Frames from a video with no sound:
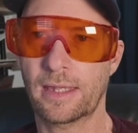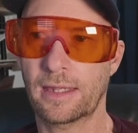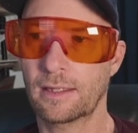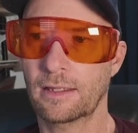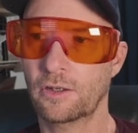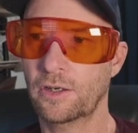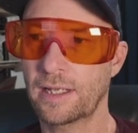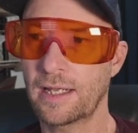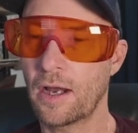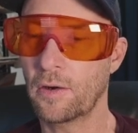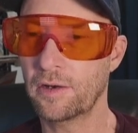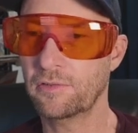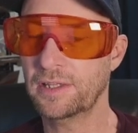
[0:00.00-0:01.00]
learning
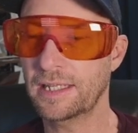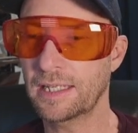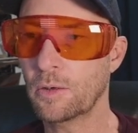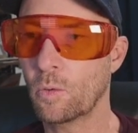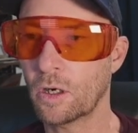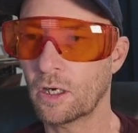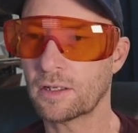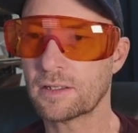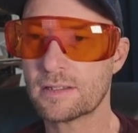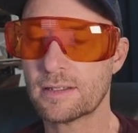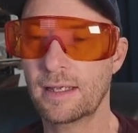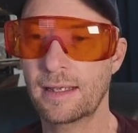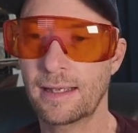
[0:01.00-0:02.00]
how everything
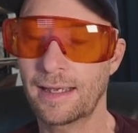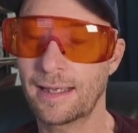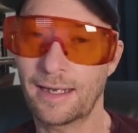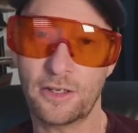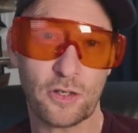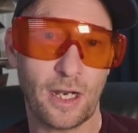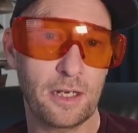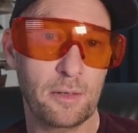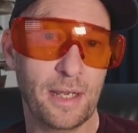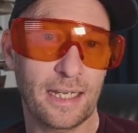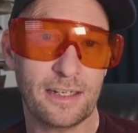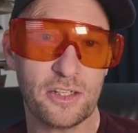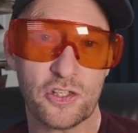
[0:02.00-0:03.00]
works. And I tried to
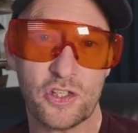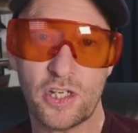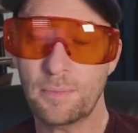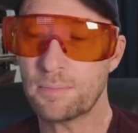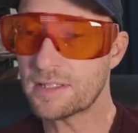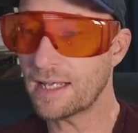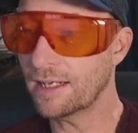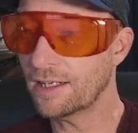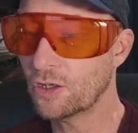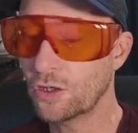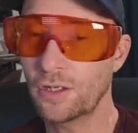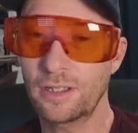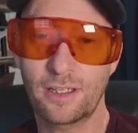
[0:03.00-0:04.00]
make it as cheap as I
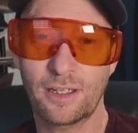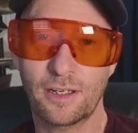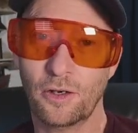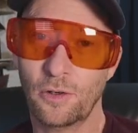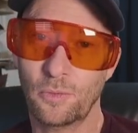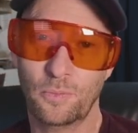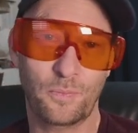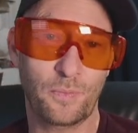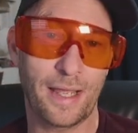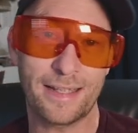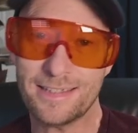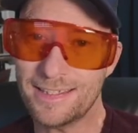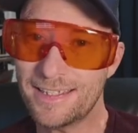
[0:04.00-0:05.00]
could.
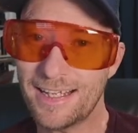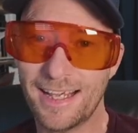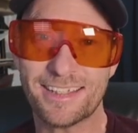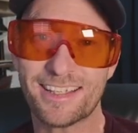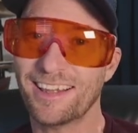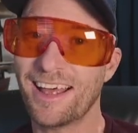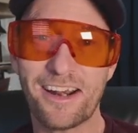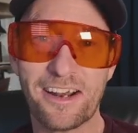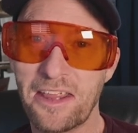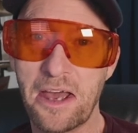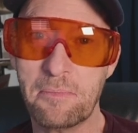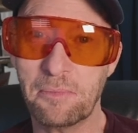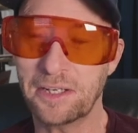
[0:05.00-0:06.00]
Etsy takes a lot of
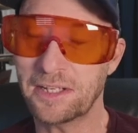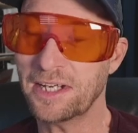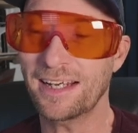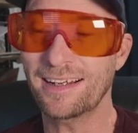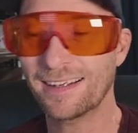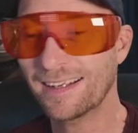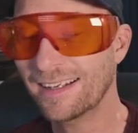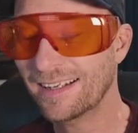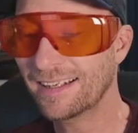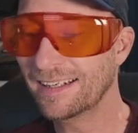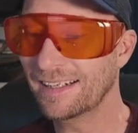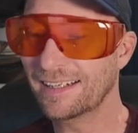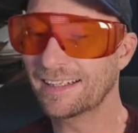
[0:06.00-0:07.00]
that money.
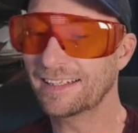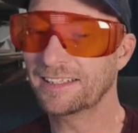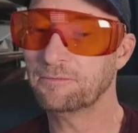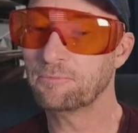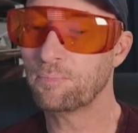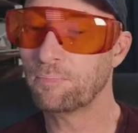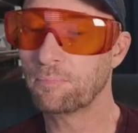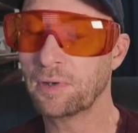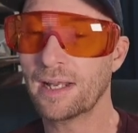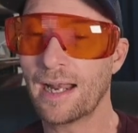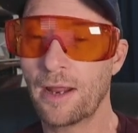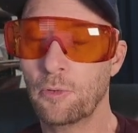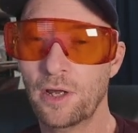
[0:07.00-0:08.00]

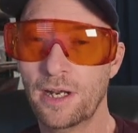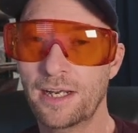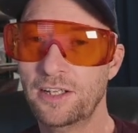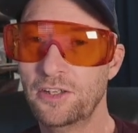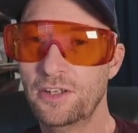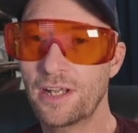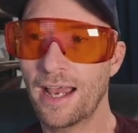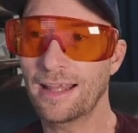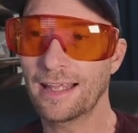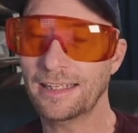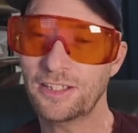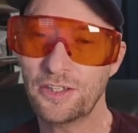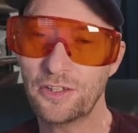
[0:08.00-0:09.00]
But I
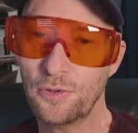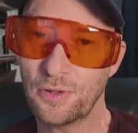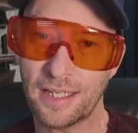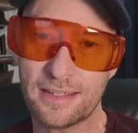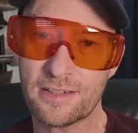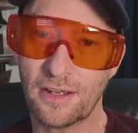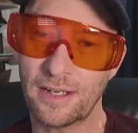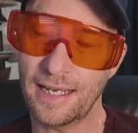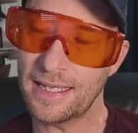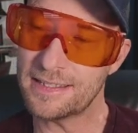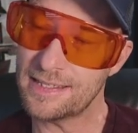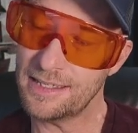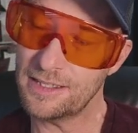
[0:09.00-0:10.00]
like to do things on
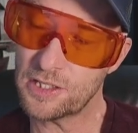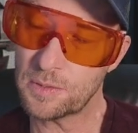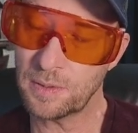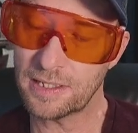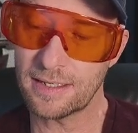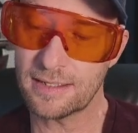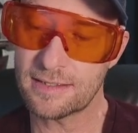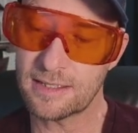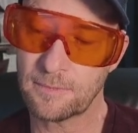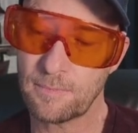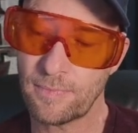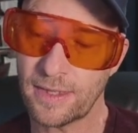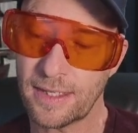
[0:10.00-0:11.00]
Etsy just because
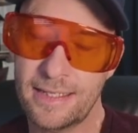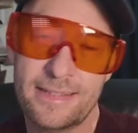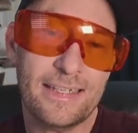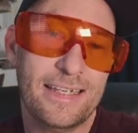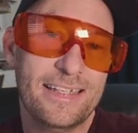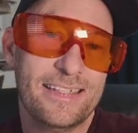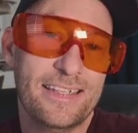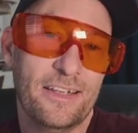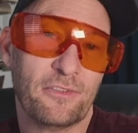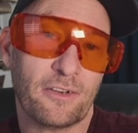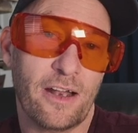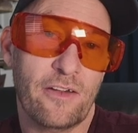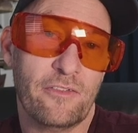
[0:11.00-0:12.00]
it's easy
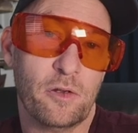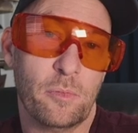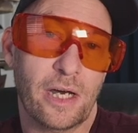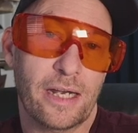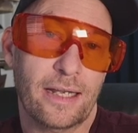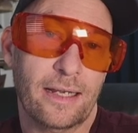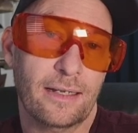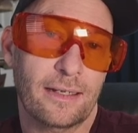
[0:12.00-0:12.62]
for everybody.